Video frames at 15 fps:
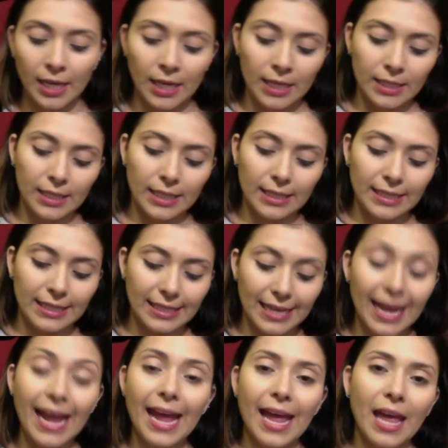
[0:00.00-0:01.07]

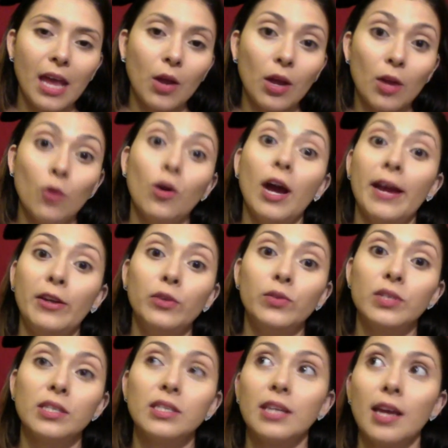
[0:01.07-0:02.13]
Today, and I use
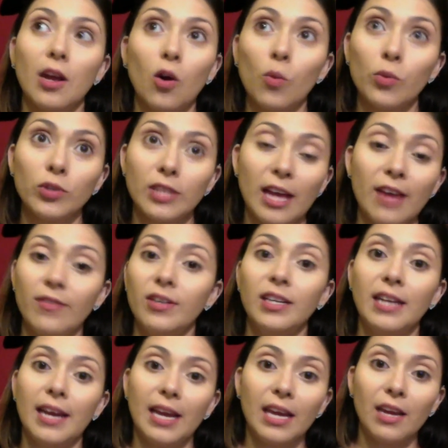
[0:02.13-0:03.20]
this like almost every
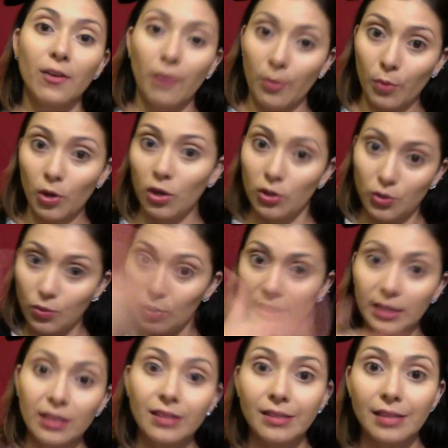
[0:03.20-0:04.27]
day if I'm gonna do like
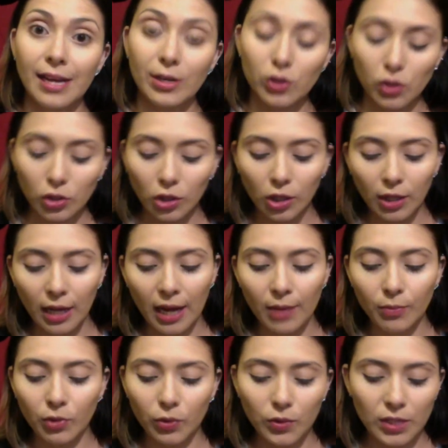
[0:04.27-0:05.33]
this natural look, I'm
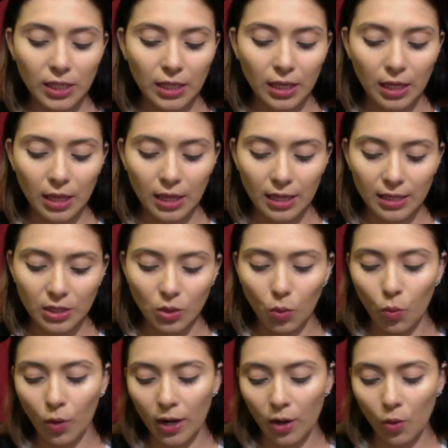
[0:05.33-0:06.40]
using this
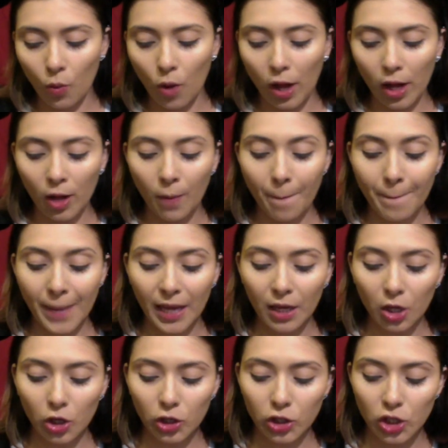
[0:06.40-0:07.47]
Wet n Wild Mega
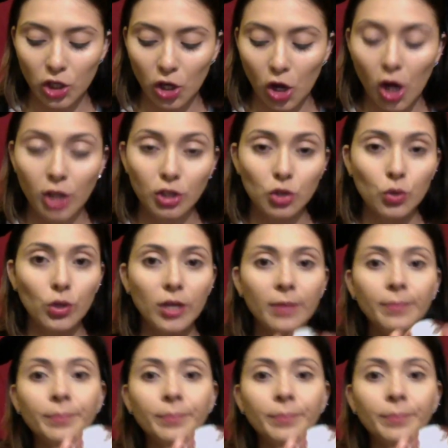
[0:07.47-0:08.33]
Cushion Contour.